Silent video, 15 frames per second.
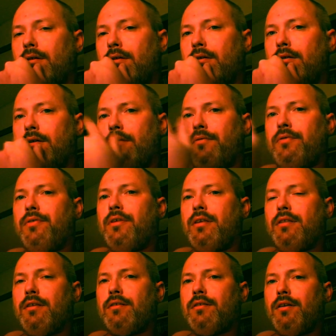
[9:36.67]
You ever think
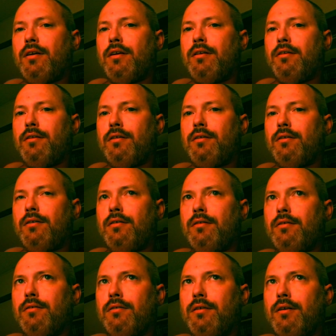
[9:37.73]
that like
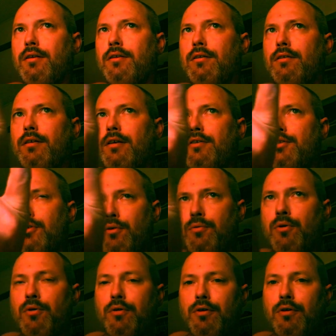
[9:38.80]
Joe
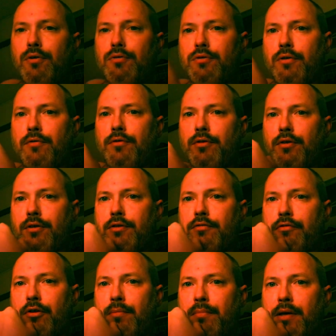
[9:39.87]
Rogan goes over to his
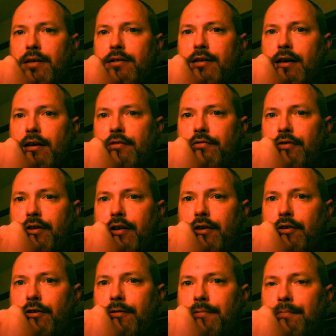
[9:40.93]
friend Ben's house for
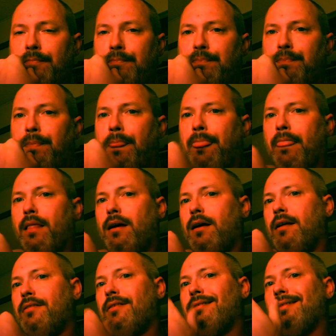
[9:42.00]
dinner,
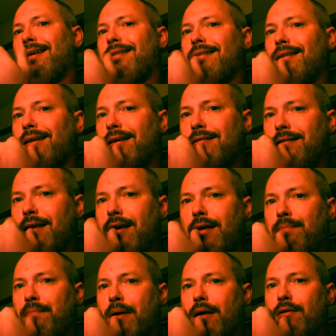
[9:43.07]
and then like the next day
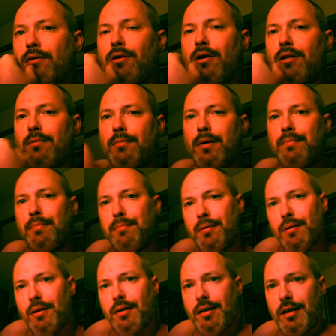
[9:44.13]
Ben will call him up and be
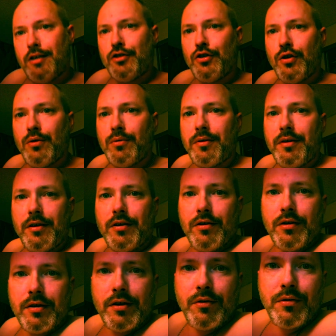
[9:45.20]
like, "Hey Joe, I think you ought
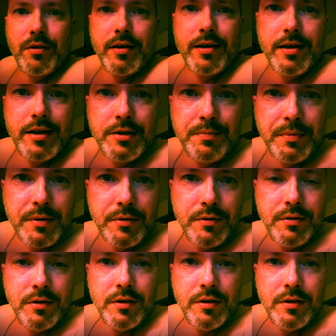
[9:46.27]
to go to the hospital.